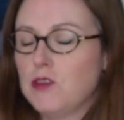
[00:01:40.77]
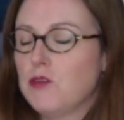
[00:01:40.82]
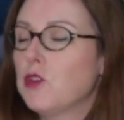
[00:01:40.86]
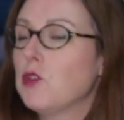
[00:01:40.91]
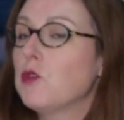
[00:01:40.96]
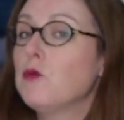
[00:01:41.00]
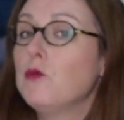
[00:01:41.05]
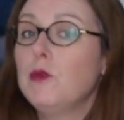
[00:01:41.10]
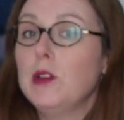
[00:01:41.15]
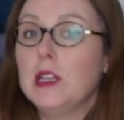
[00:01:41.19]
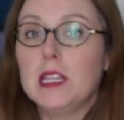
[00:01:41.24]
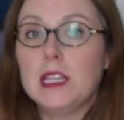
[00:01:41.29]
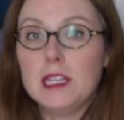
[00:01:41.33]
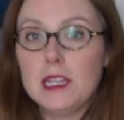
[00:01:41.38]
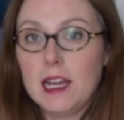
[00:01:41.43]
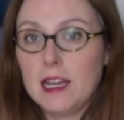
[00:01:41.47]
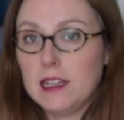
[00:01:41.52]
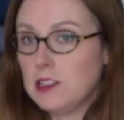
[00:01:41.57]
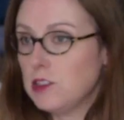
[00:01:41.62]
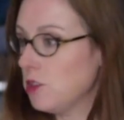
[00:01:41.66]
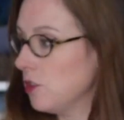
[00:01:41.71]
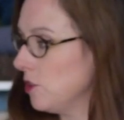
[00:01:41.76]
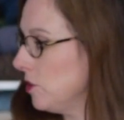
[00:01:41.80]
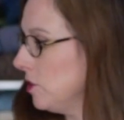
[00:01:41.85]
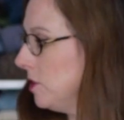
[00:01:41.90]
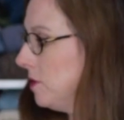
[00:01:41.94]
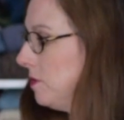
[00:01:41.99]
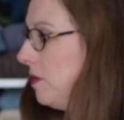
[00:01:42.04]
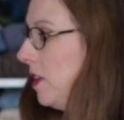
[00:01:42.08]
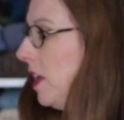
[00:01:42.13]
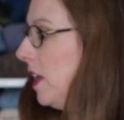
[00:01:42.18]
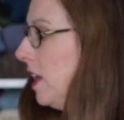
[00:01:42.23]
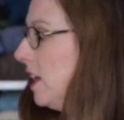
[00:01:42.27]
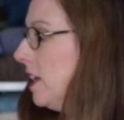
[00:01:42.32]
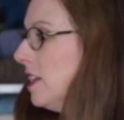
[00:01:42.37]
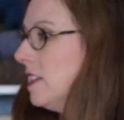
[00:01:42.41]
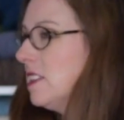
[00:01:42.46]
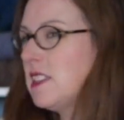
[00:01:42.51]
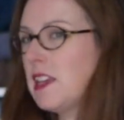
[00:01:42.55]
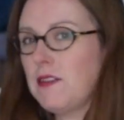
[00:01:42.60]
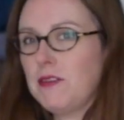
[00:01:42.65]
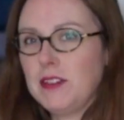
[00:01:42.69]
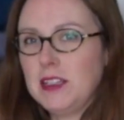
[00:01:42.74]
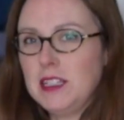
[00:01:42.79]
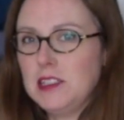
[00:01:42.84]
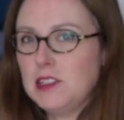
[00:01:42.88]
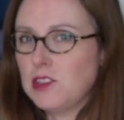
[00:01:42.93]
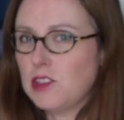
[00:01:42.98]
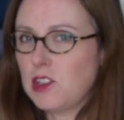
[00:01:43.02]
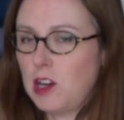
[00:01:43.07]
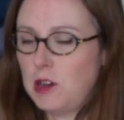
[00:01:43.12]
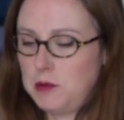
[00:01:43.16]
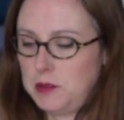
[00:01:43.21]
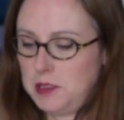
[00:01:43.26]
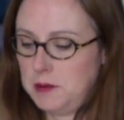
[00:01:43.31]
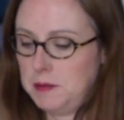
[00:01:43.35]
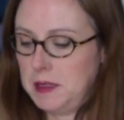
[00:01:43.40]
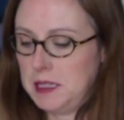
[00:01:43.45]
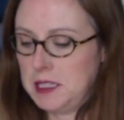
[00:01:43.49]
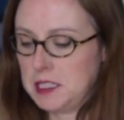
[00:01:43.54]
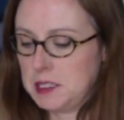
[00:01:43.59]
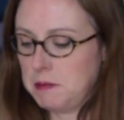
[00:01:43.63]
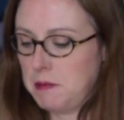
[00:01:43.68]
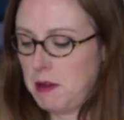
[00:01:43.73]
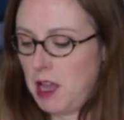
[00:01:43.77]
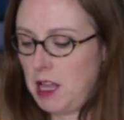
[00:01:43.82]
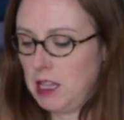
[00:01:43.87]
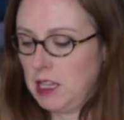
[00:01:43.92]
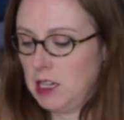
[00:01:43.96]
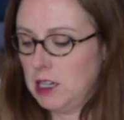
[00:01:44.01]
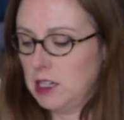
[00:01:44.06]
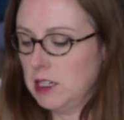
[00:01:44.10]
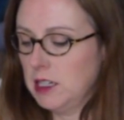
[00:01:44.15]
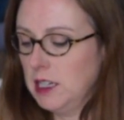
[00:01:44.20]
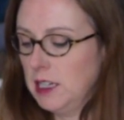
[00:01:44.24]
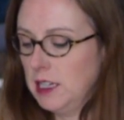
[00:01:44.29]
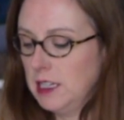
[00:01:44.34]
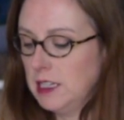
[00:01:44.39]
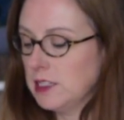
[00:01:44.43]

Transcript: If you're really not certain, definitely start with something smaller.